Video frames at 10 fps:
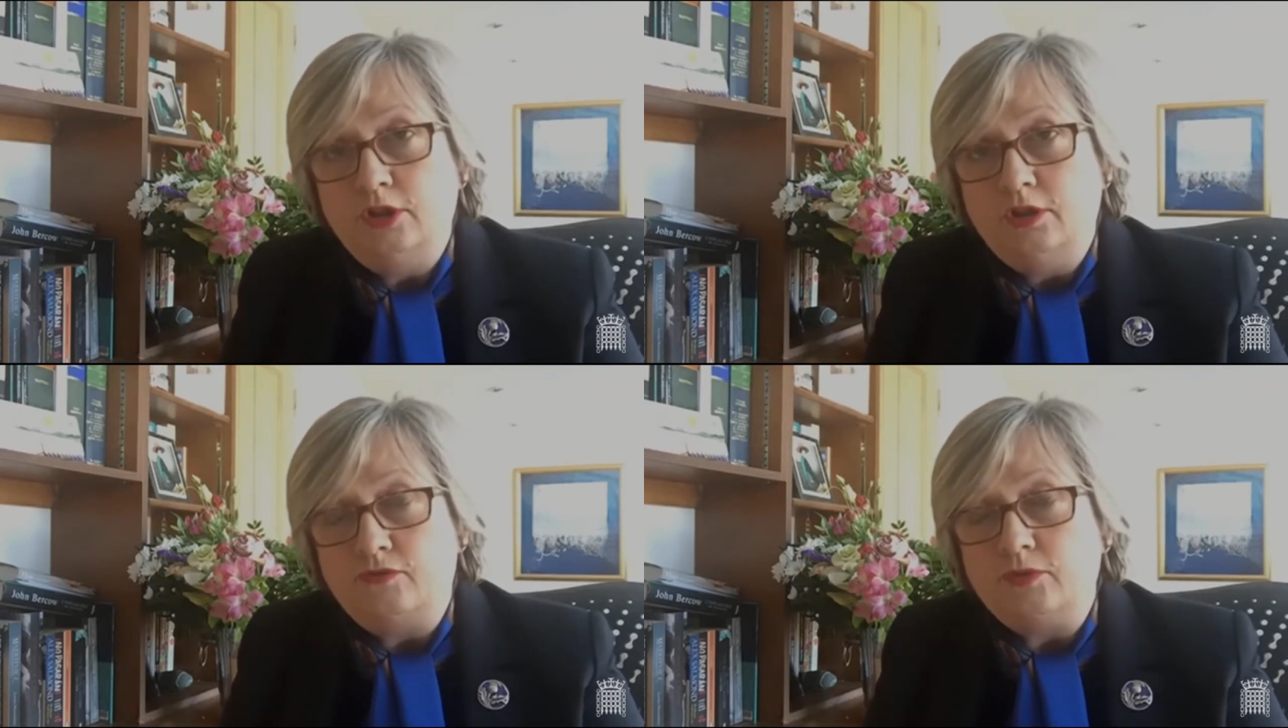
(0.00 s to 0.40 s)

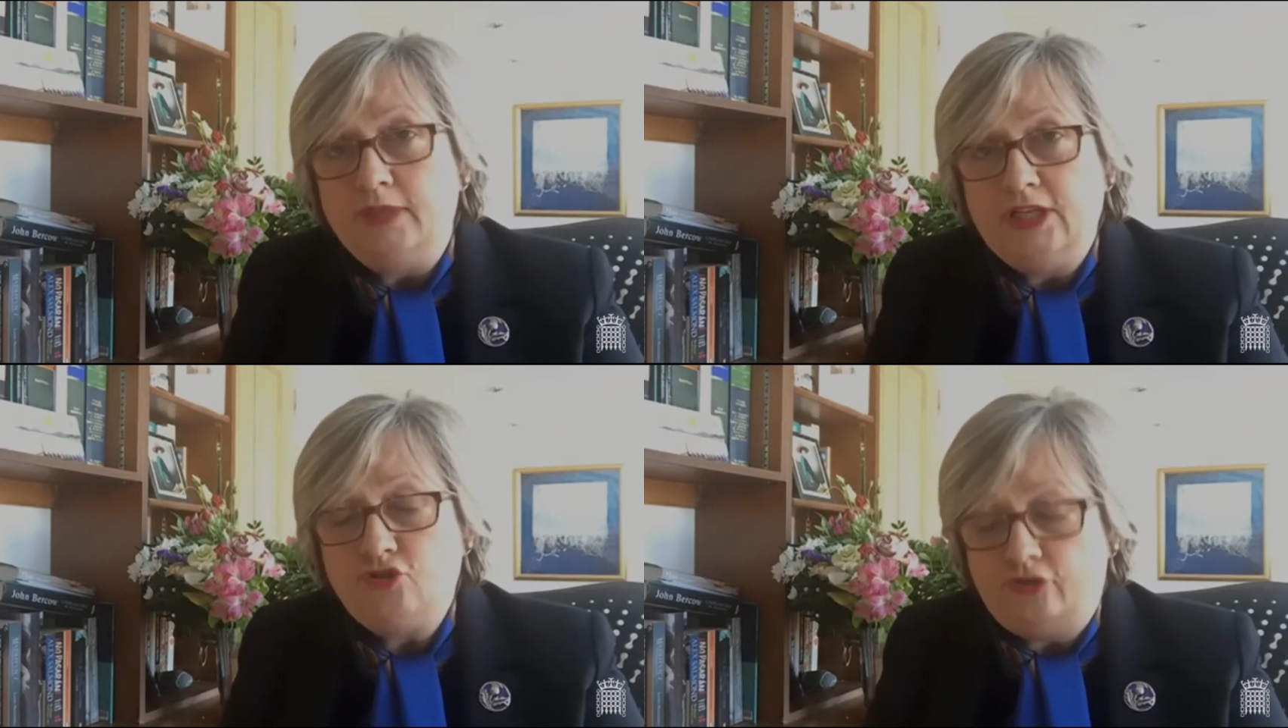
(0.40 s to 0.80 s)
from
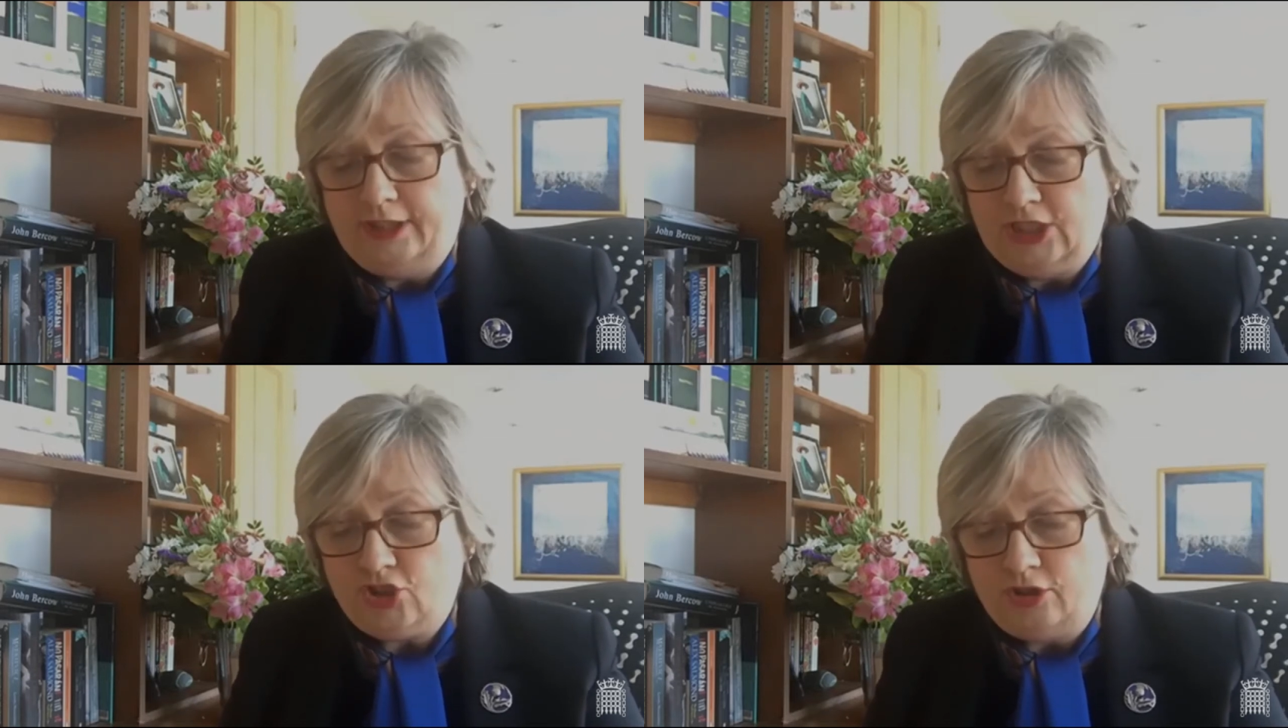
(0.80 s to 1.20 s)

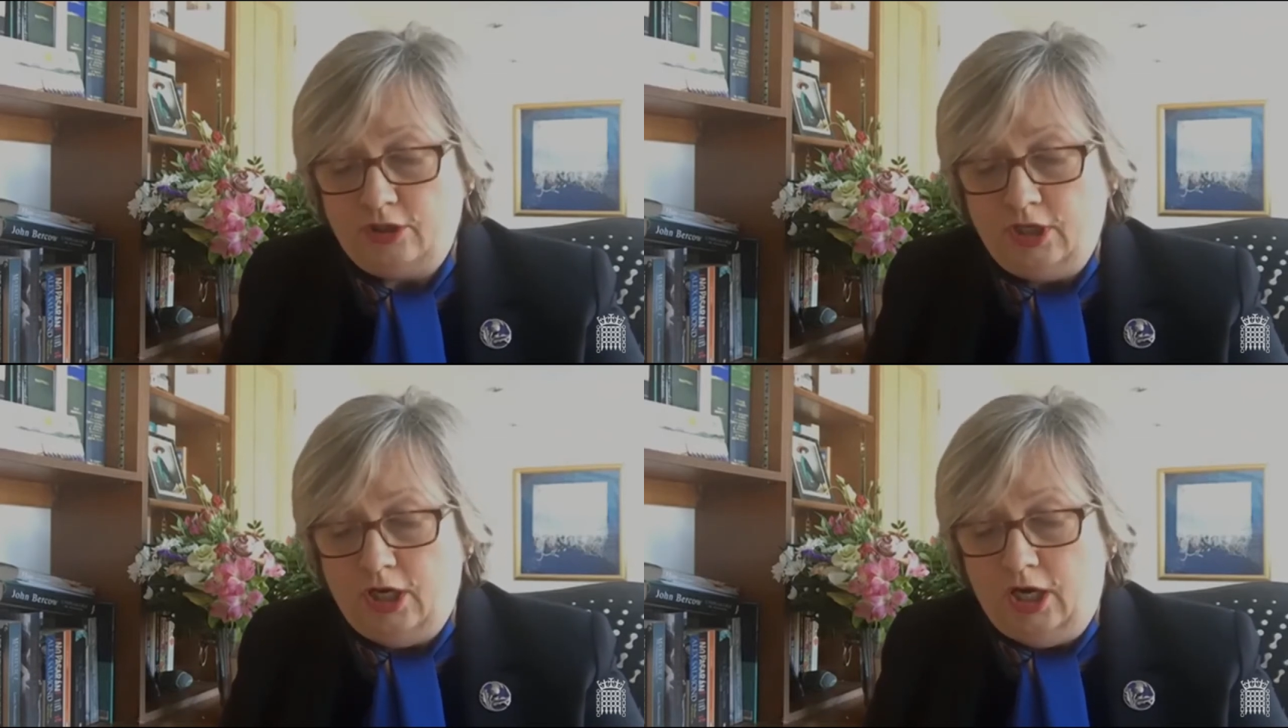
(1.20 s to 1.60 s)
legislation
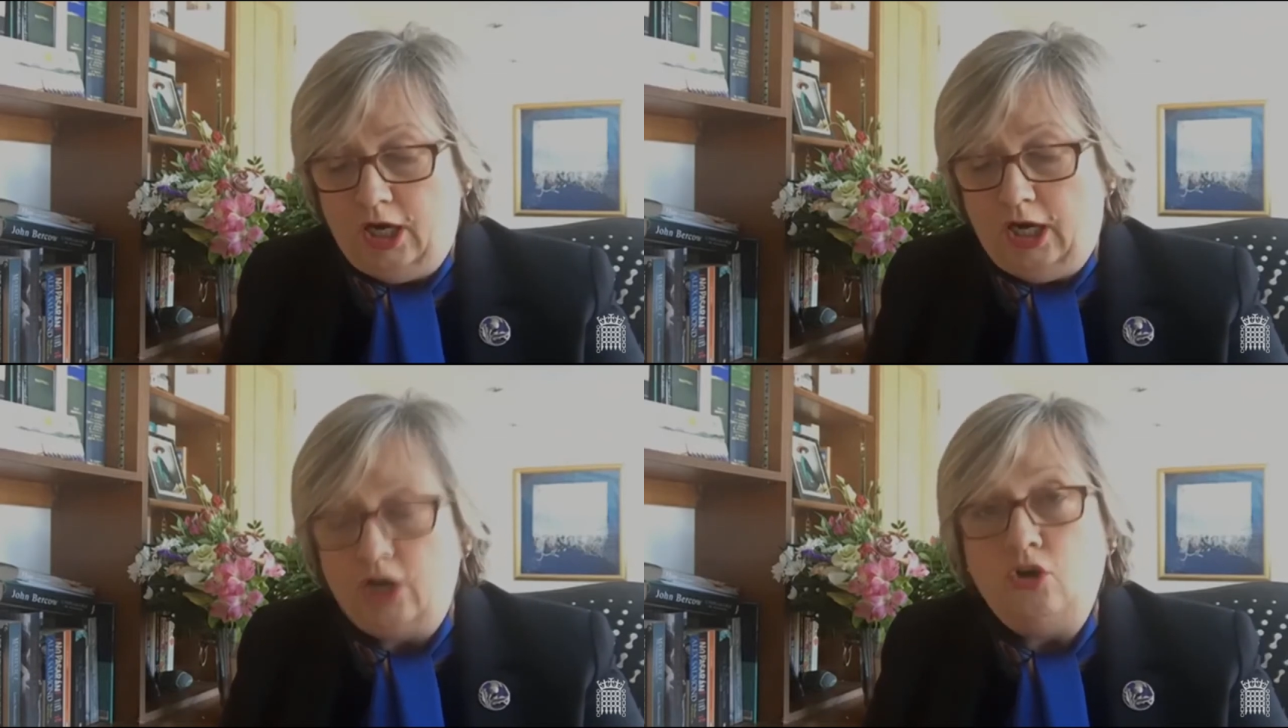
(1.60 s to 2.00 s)

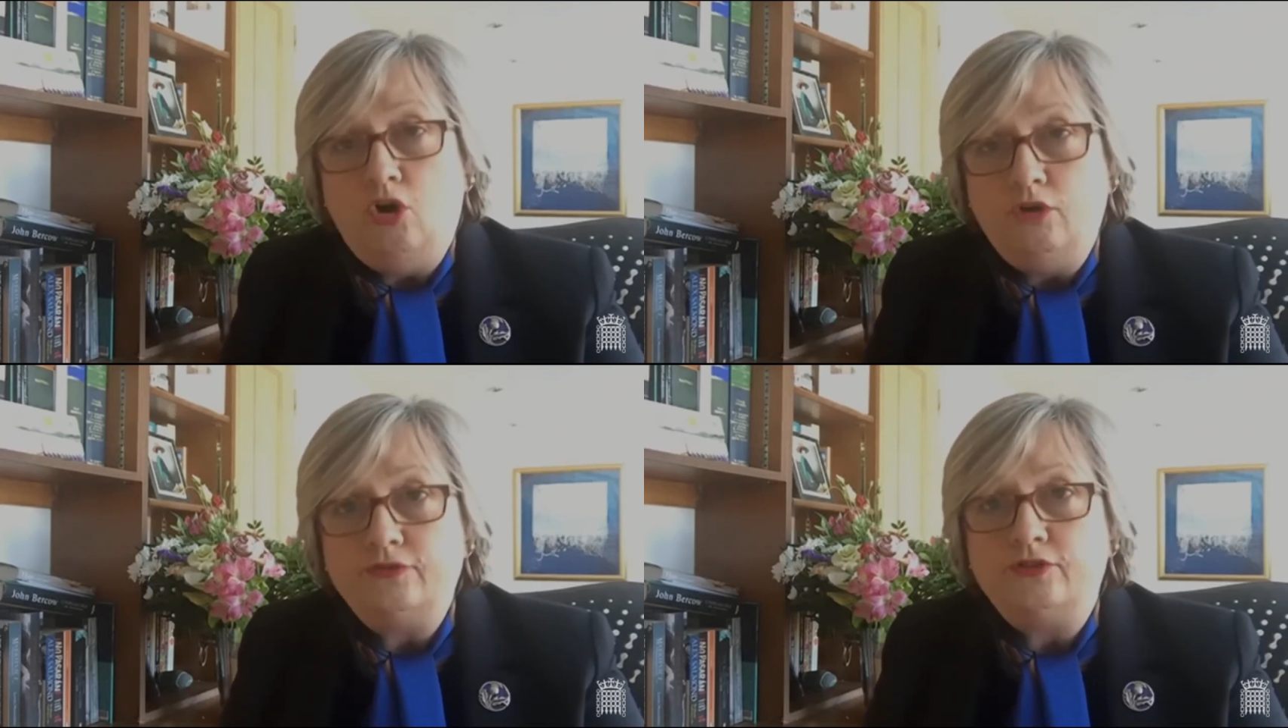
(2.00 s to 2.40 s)
are
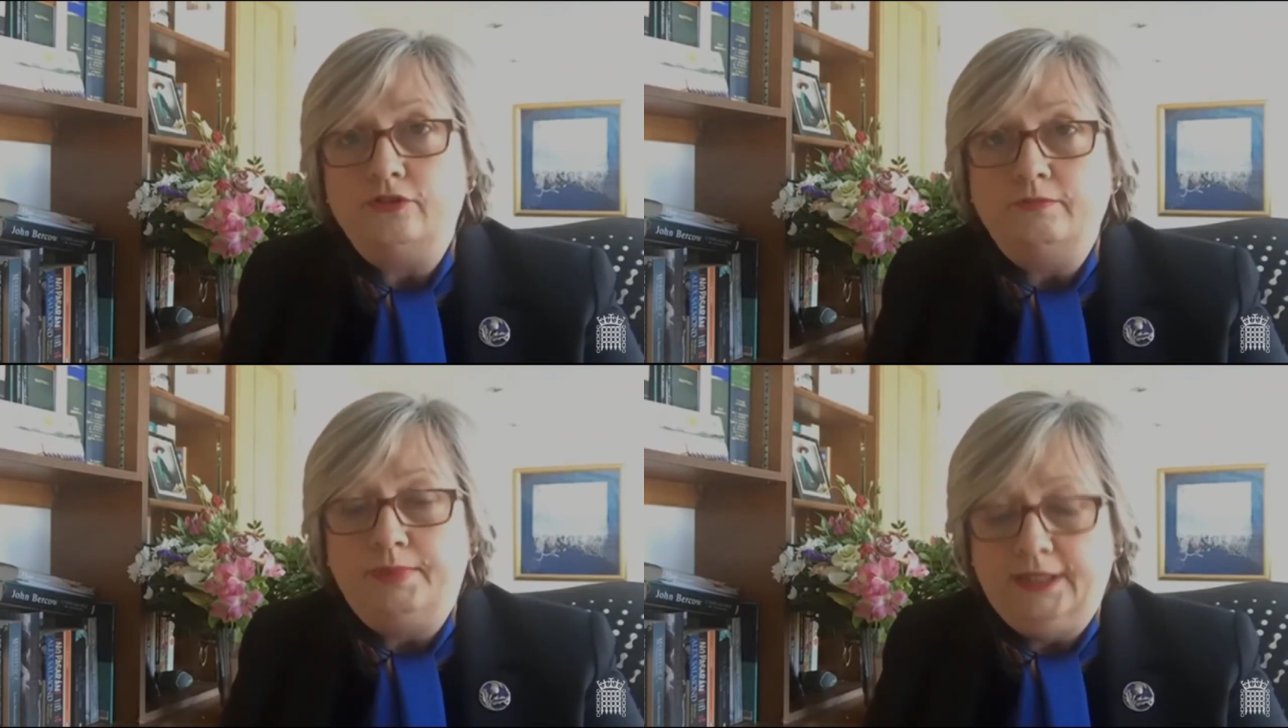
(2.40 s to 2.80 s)
often
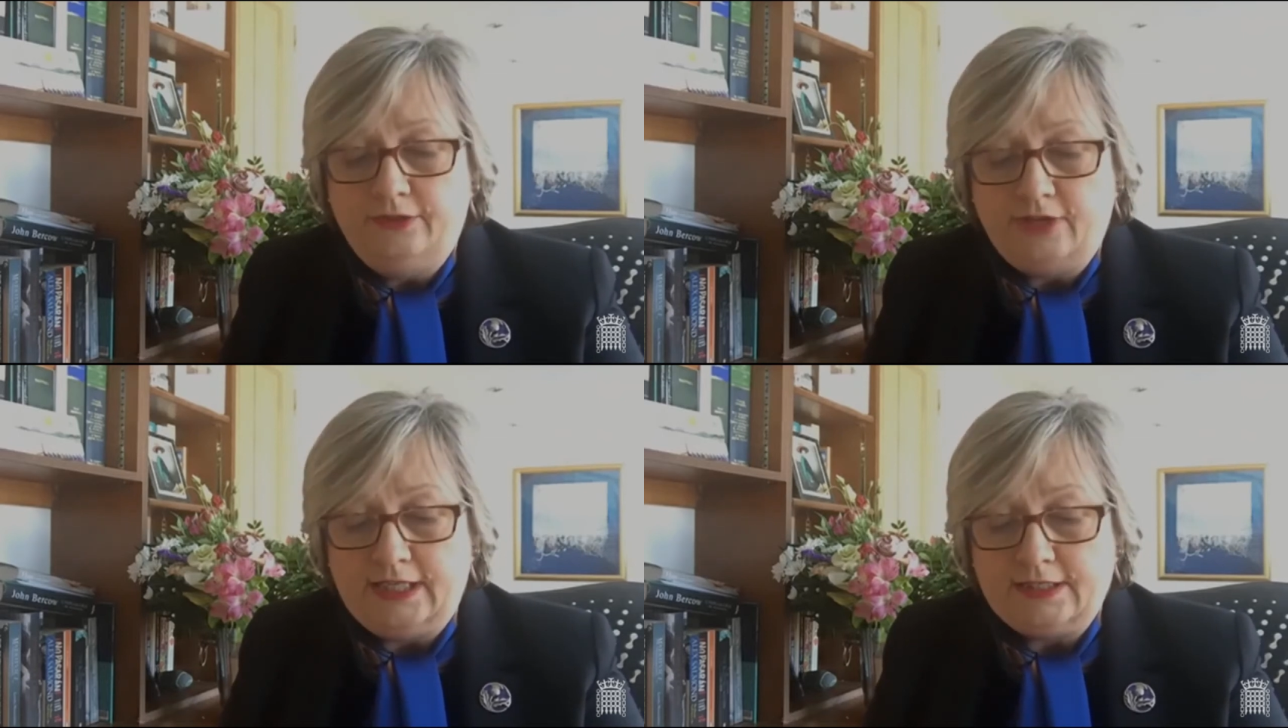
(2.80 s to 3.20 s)
pilloried.